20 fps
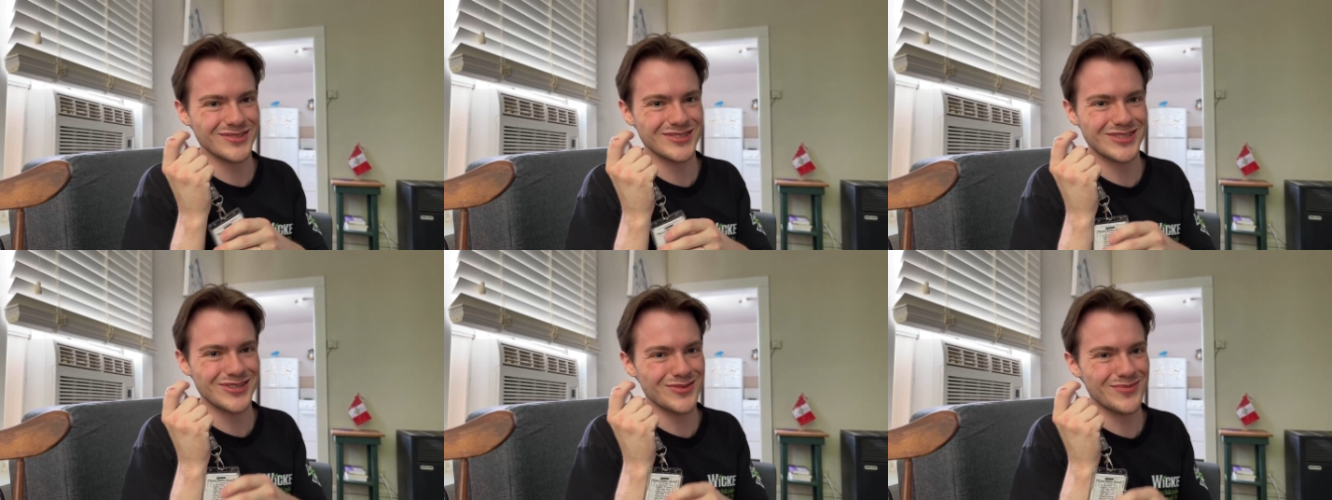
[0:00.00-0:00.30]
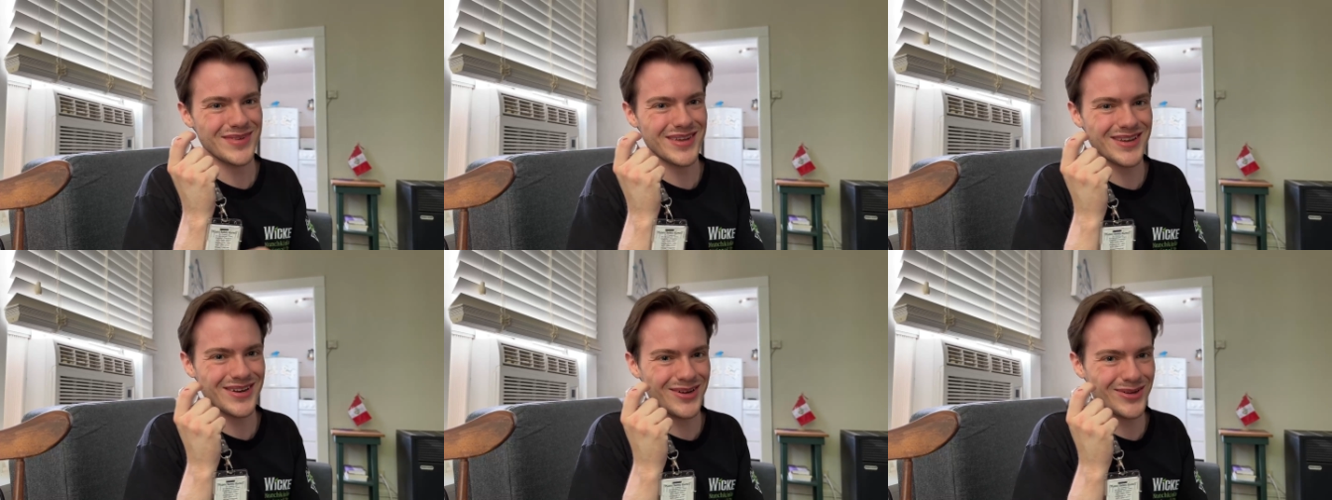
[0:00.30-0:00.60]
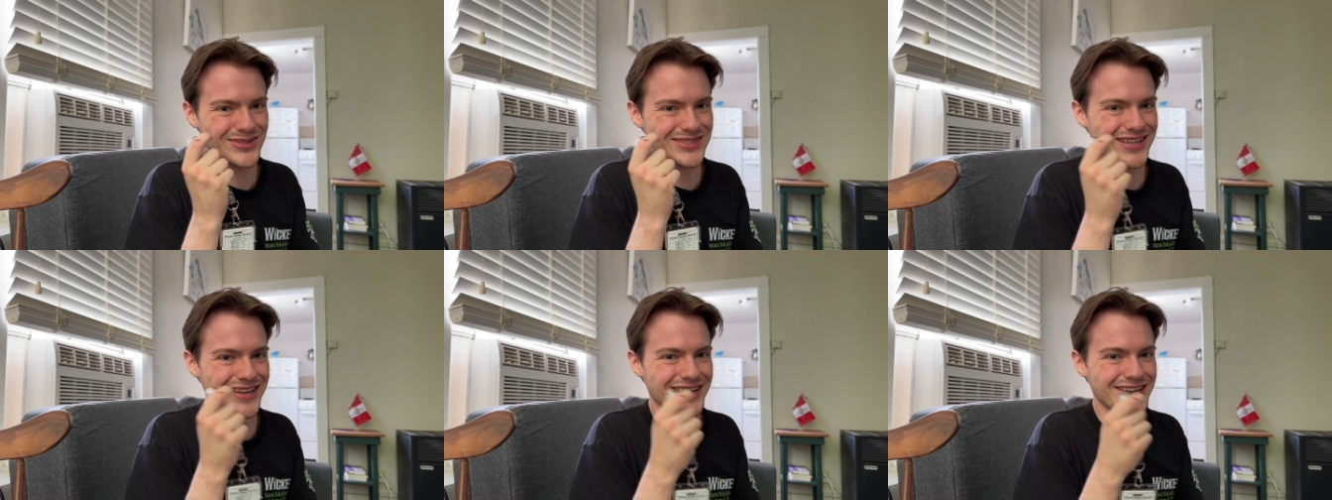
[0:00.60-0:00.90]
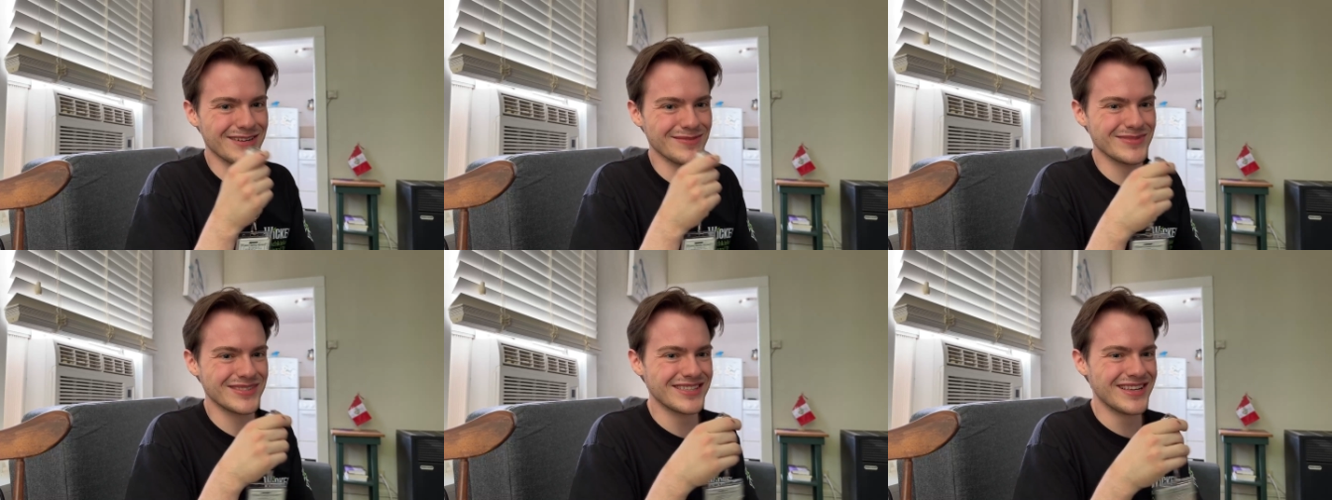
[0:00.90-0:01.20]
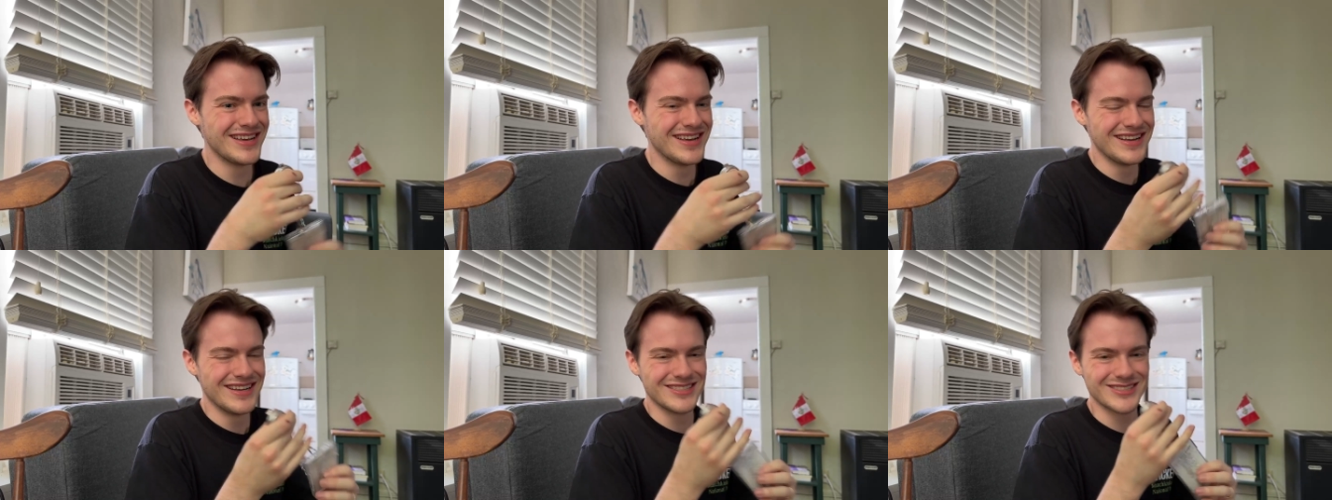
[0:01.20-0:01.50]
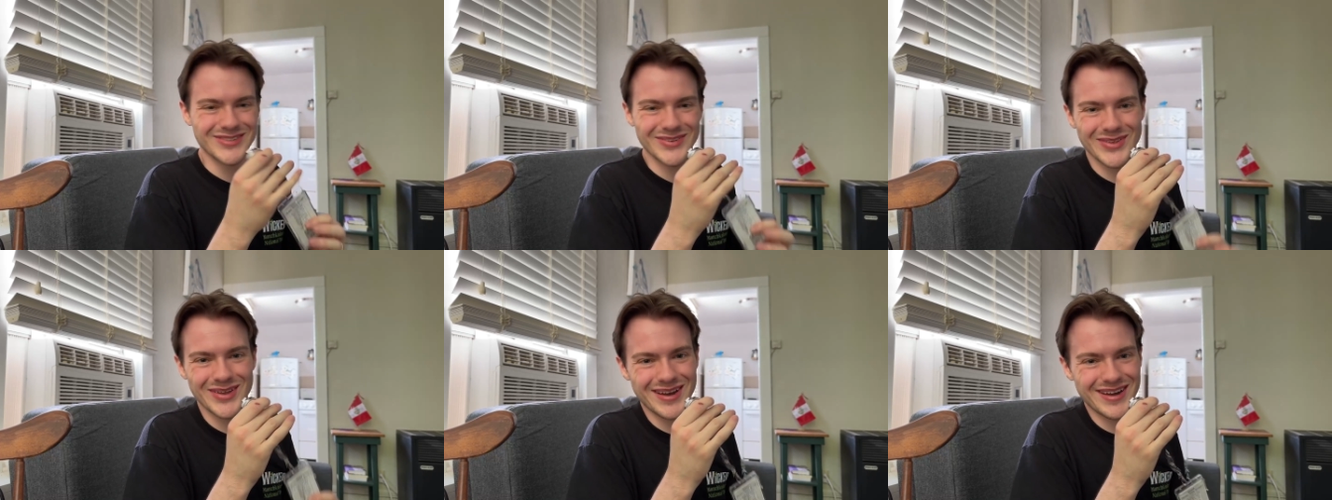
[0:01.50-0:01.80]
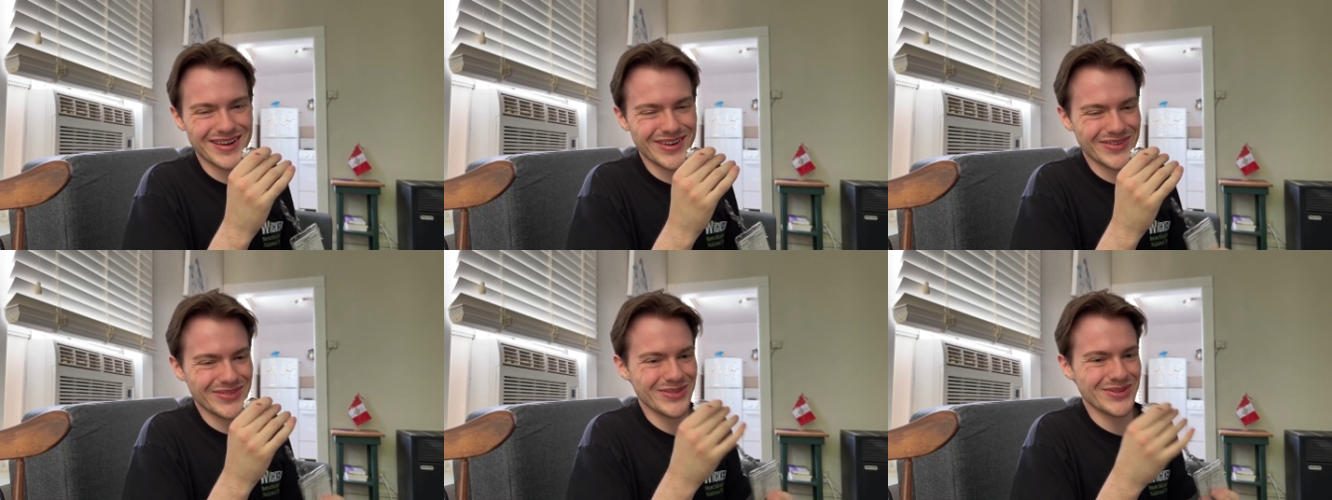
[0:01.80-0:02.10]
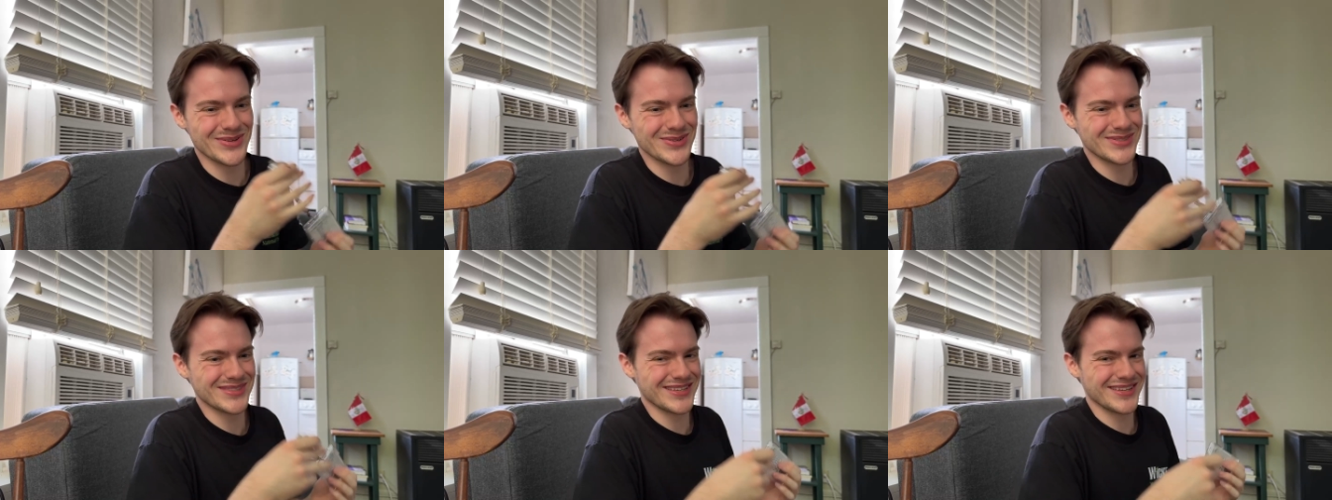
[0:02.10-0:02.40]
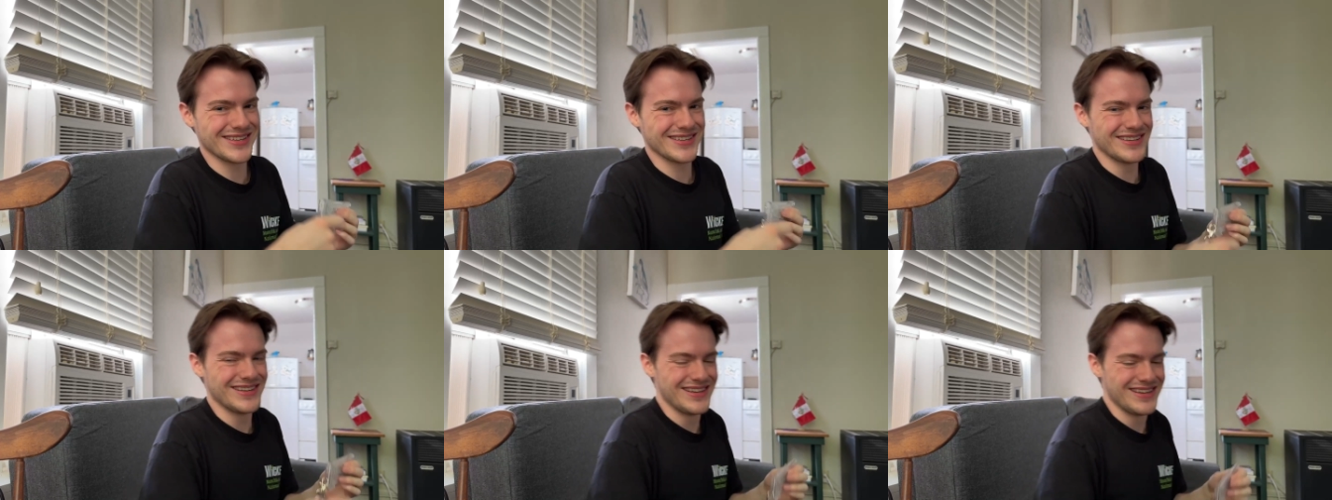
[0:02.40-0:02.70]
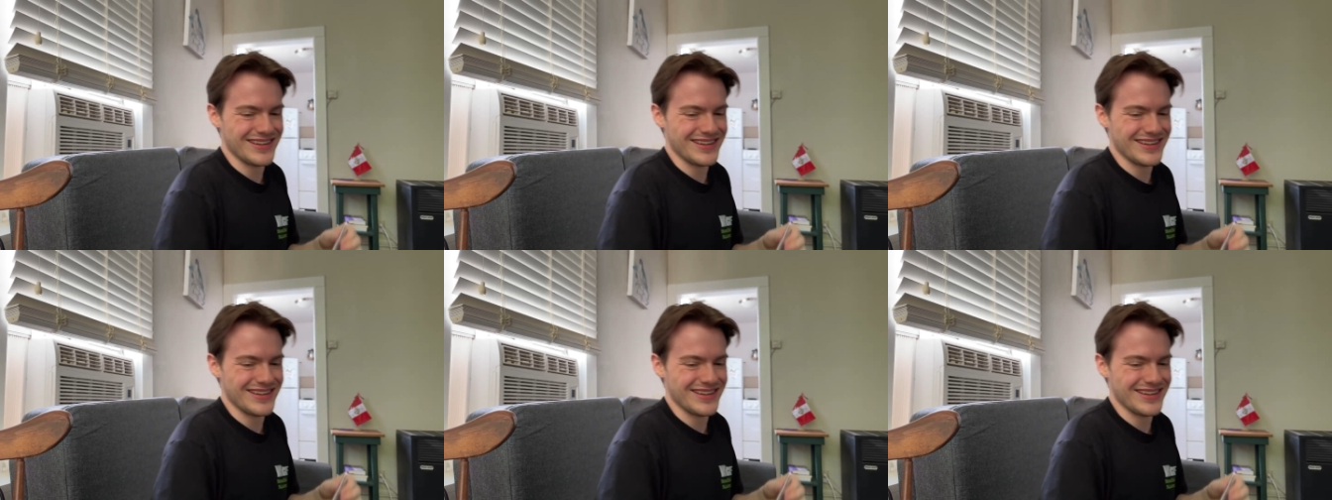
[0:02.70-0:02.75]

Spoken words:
to me at all times so that I don't lose it.